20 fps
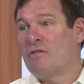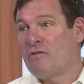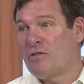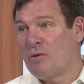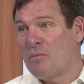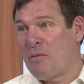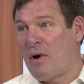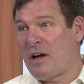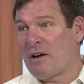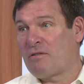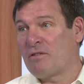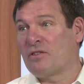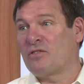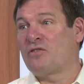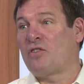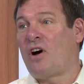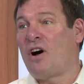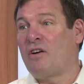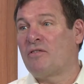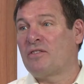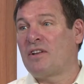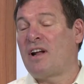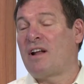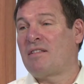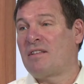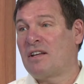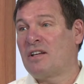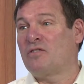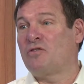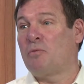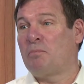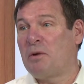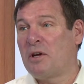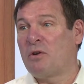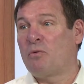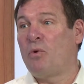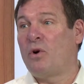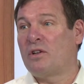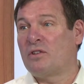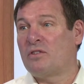for Microsoft, and I think it's a
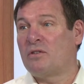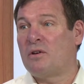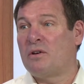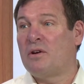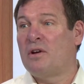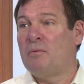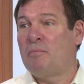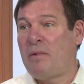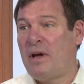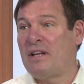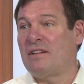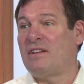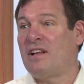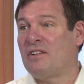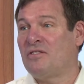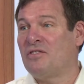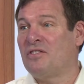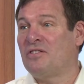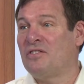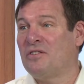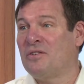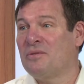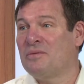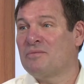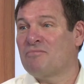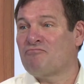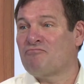big one to pay attention to. Yeah,